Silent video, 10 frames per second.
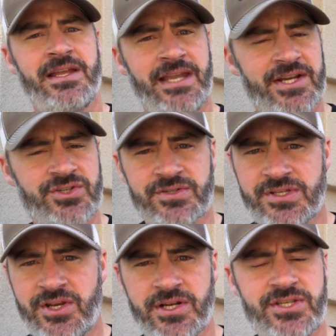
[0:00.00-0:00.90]
national
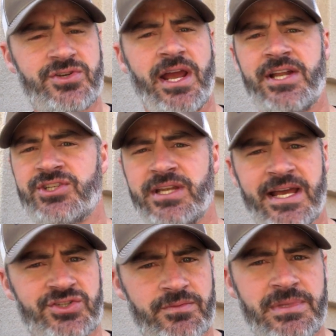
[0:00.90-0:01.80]
security strategy,
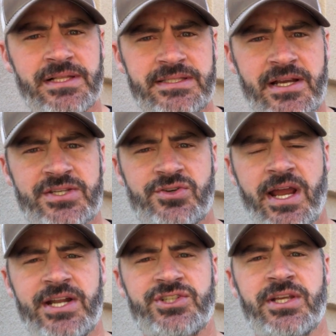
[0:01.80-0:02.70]
national military
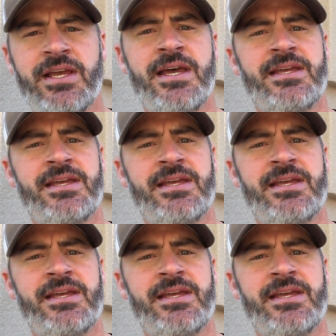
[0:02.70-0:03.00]
strategy,